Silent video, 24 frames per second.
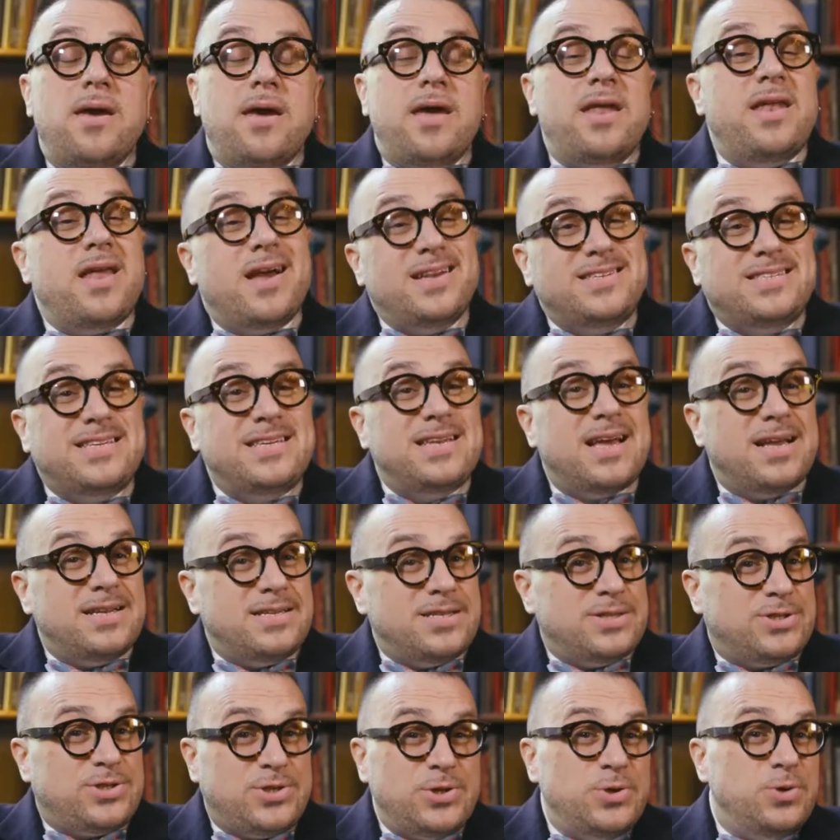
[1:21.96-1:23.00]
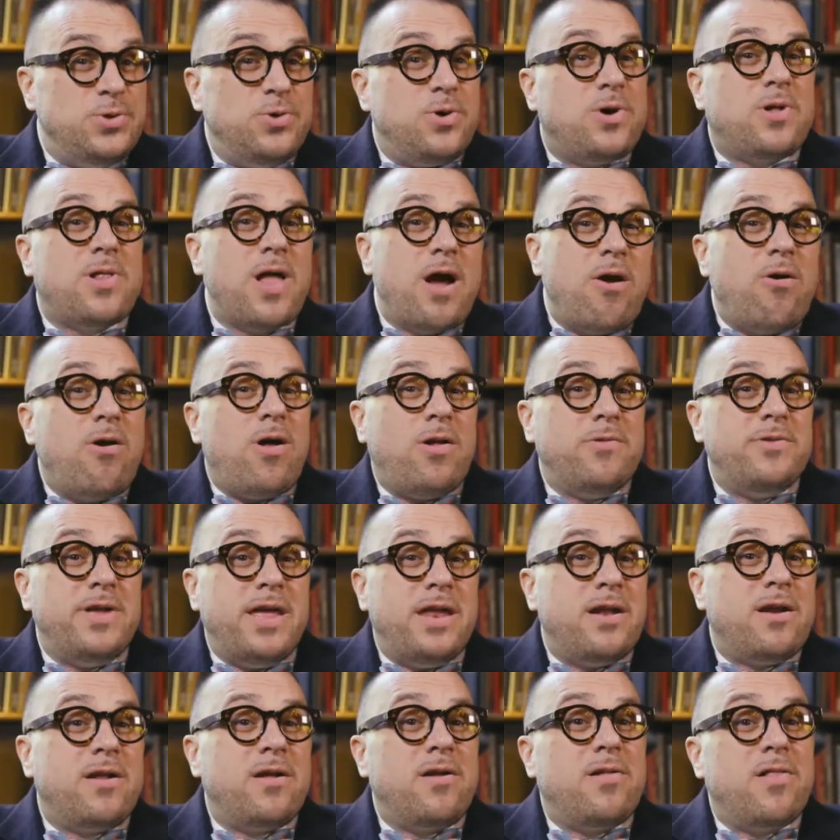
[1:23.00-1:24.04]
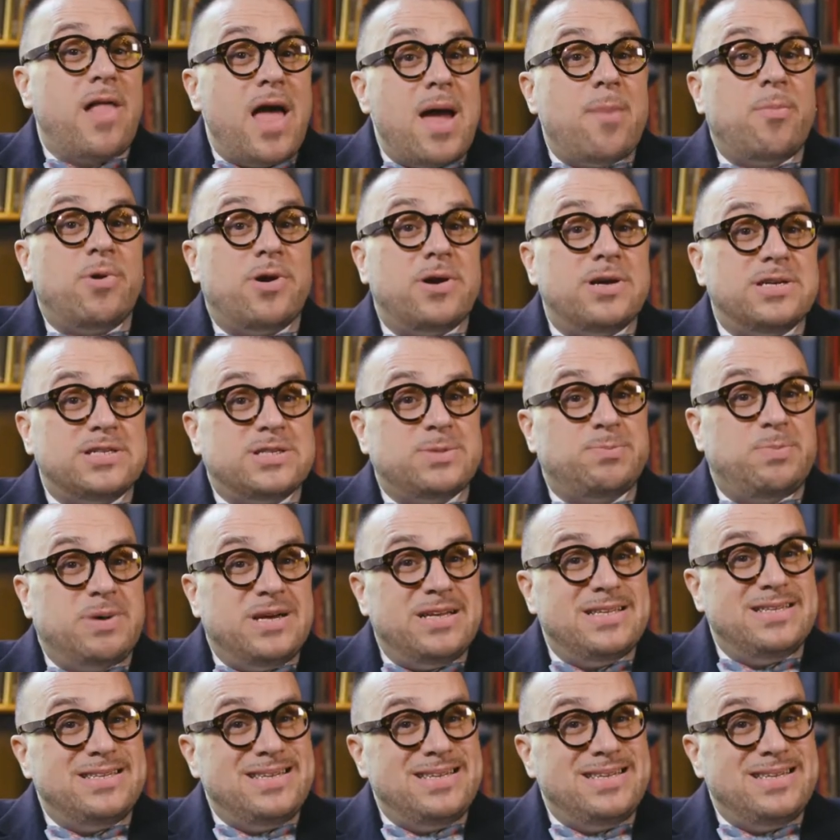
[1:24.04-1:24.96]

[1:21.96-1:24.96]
In 1992, Clairol needed a glamorous but